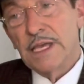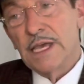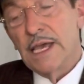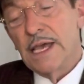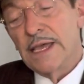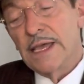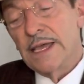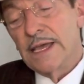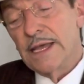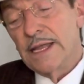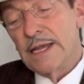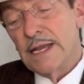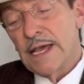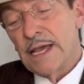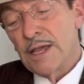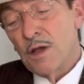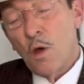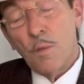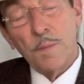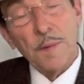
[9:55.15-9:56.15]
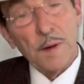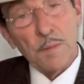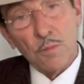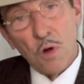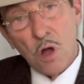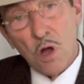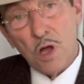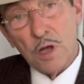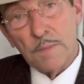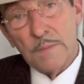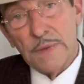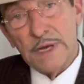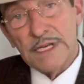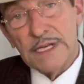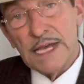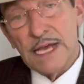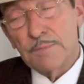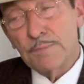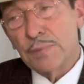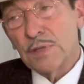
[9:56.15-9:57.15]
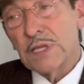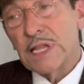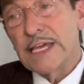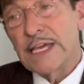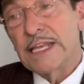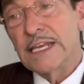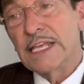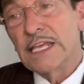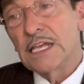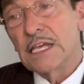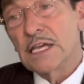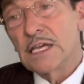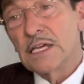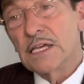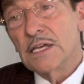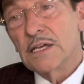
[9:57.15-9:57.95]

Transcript: And I hope I'm wrong, but I'm planning